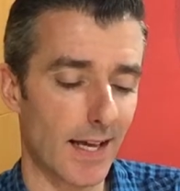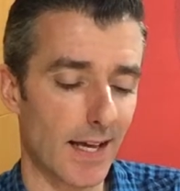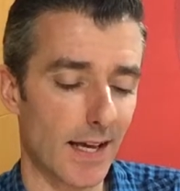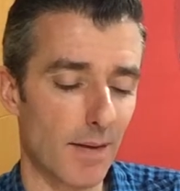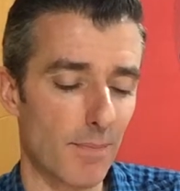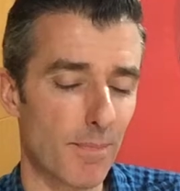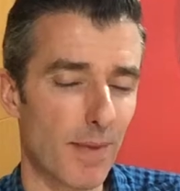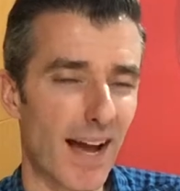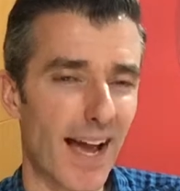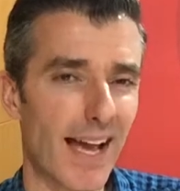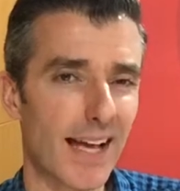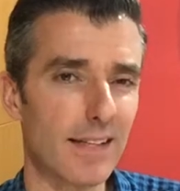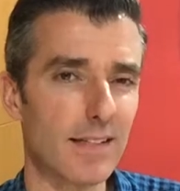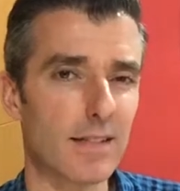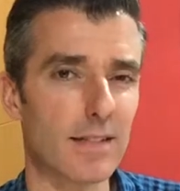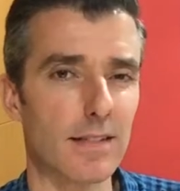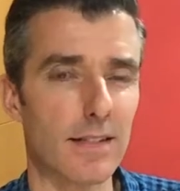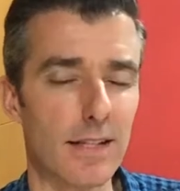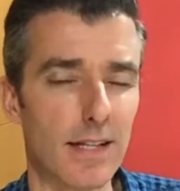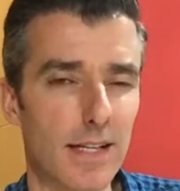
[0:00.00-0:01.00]
But
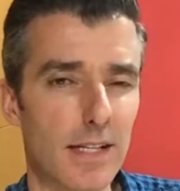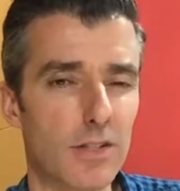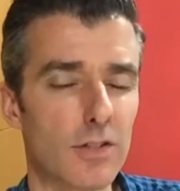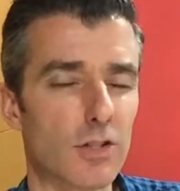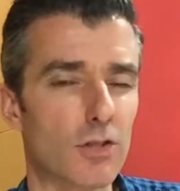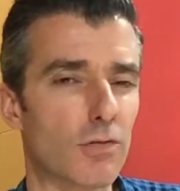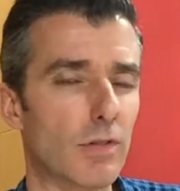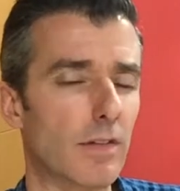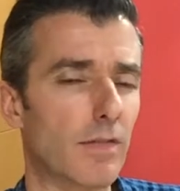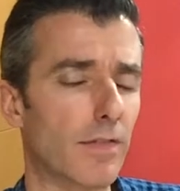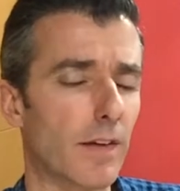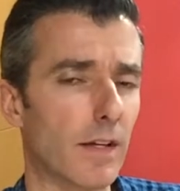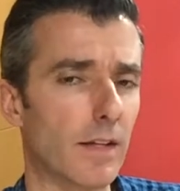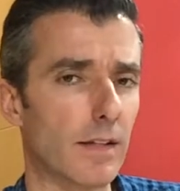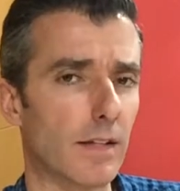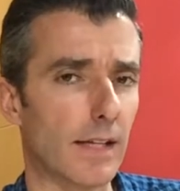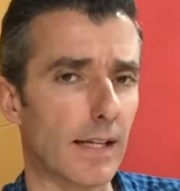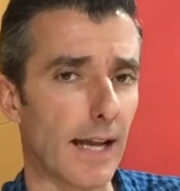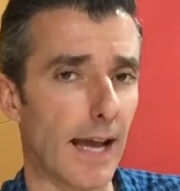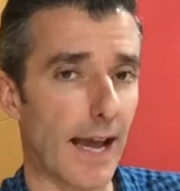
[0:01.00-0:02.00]
as industry
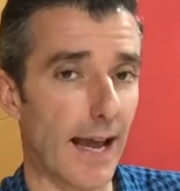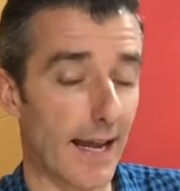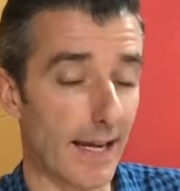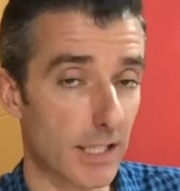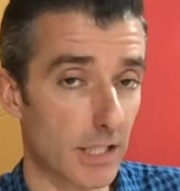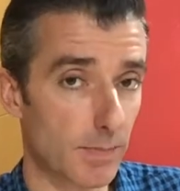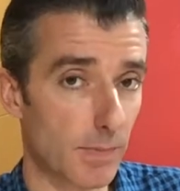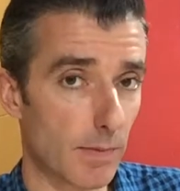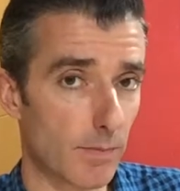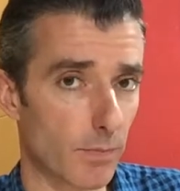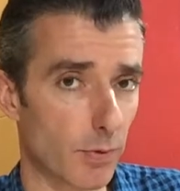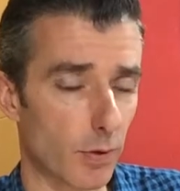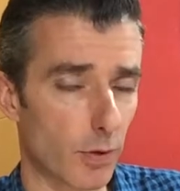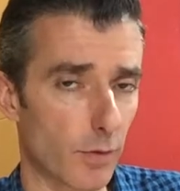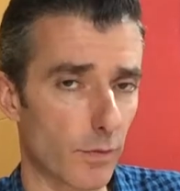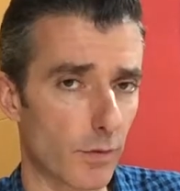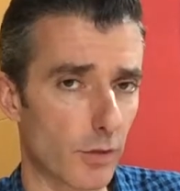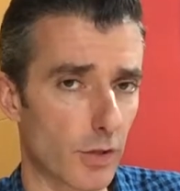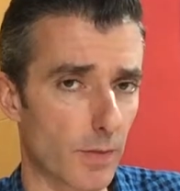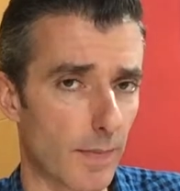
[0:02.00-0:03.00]
funding has been
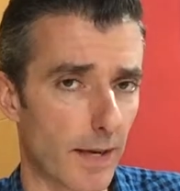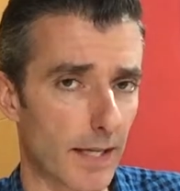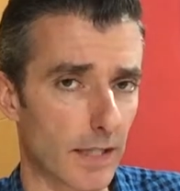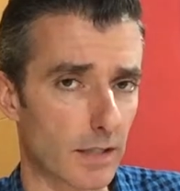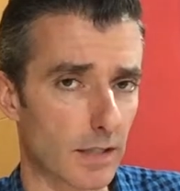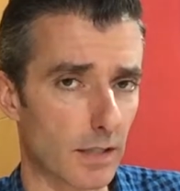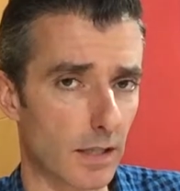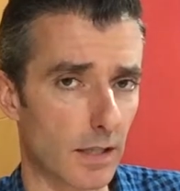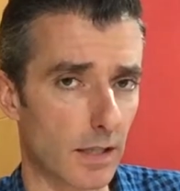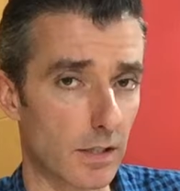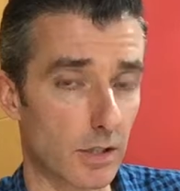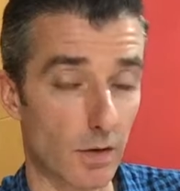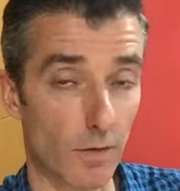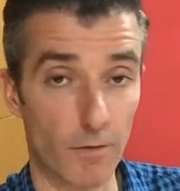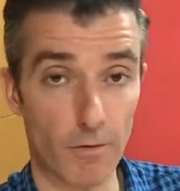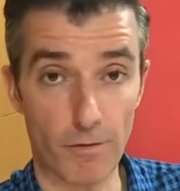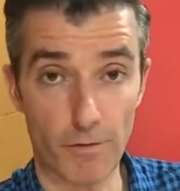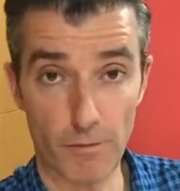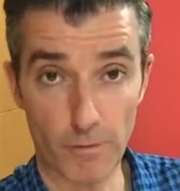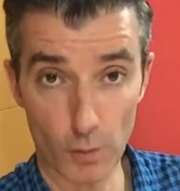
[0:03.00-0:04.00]
proven to make science
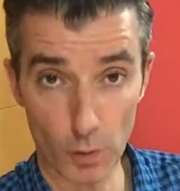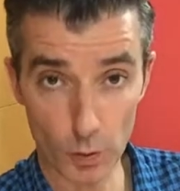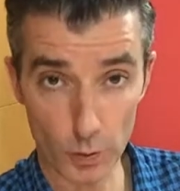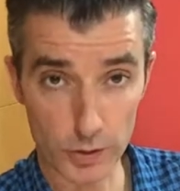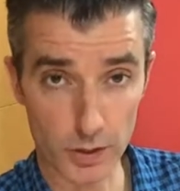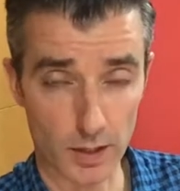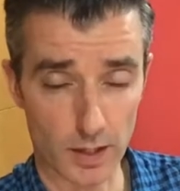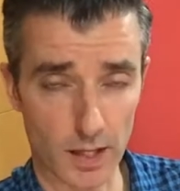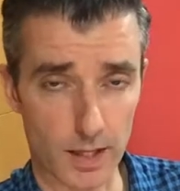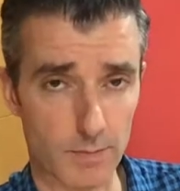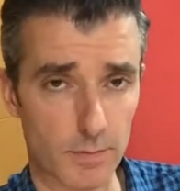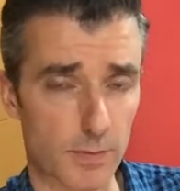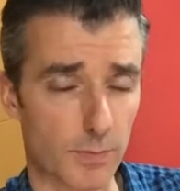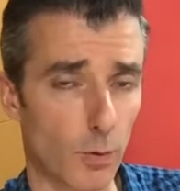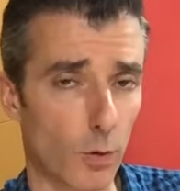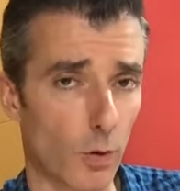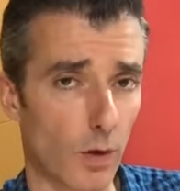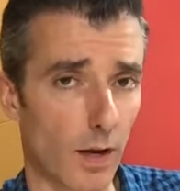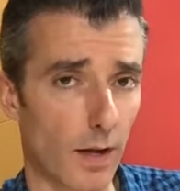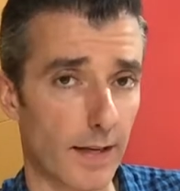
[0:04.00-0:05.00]
4 times
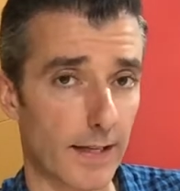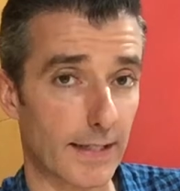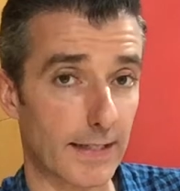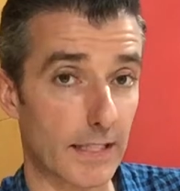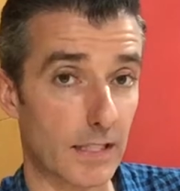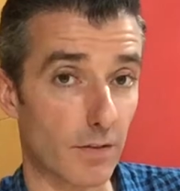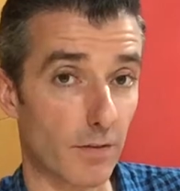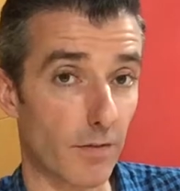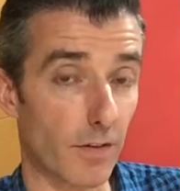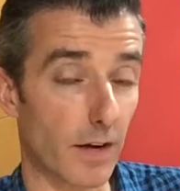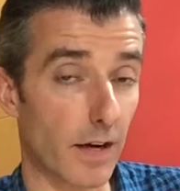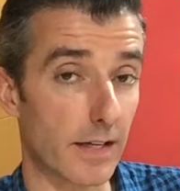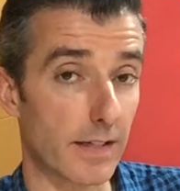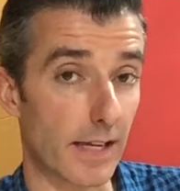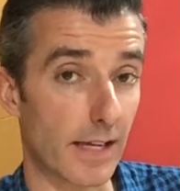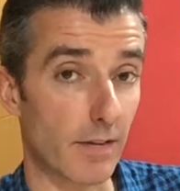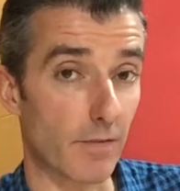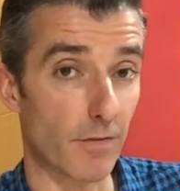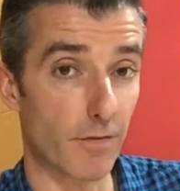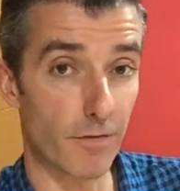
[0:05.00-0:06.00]
more likely to find
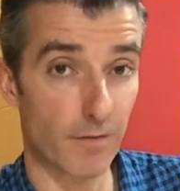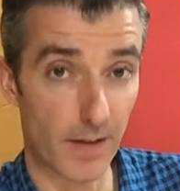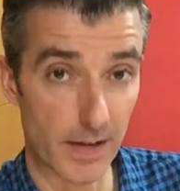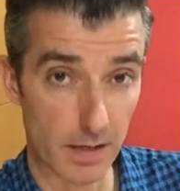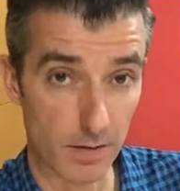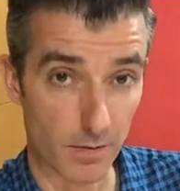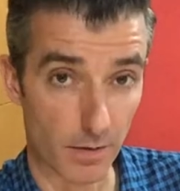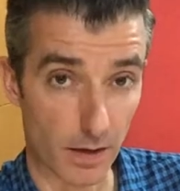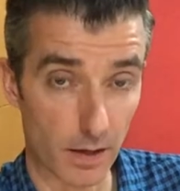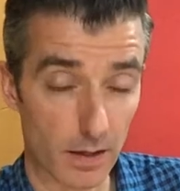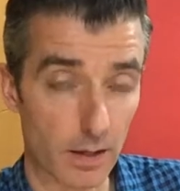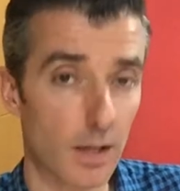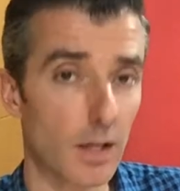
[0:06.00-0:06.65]
in favour